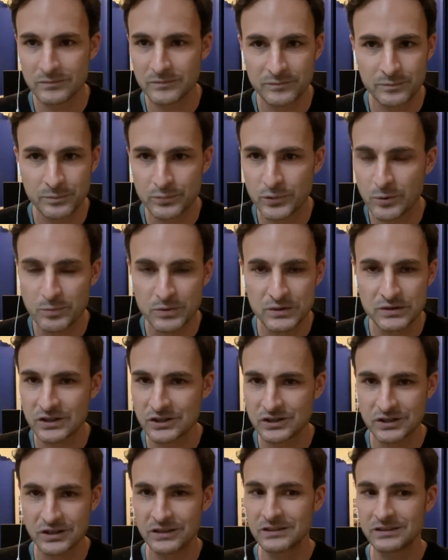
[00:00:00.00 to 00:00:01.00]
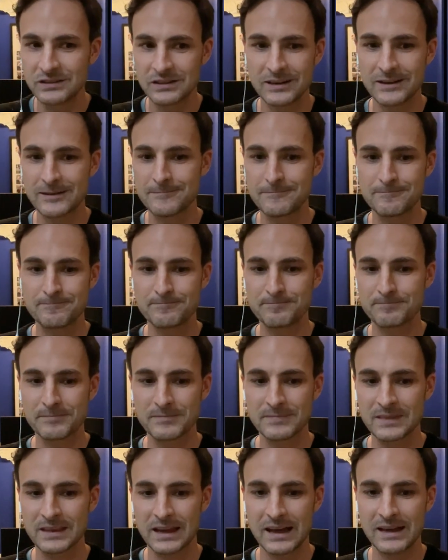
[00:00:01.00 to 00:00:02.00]
proposition.
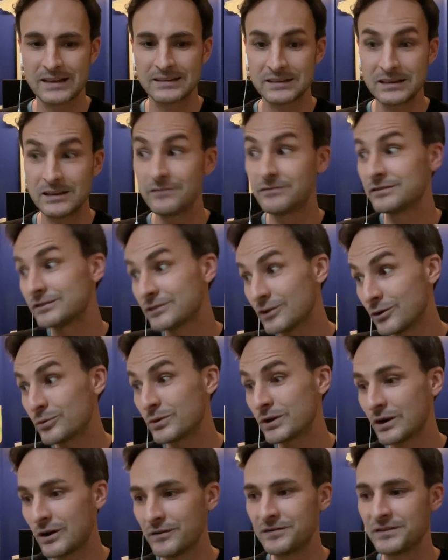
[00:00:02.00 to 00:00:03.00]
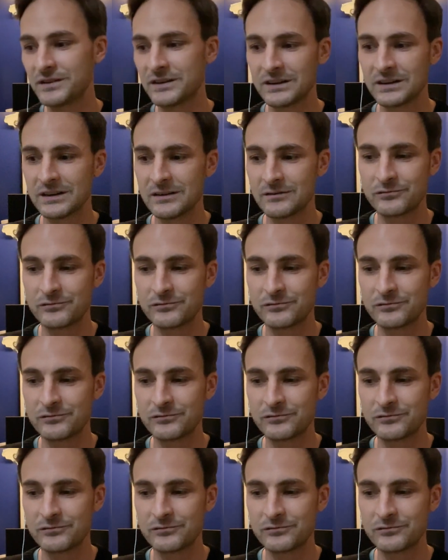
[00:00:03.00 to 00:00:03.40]
And even though we offer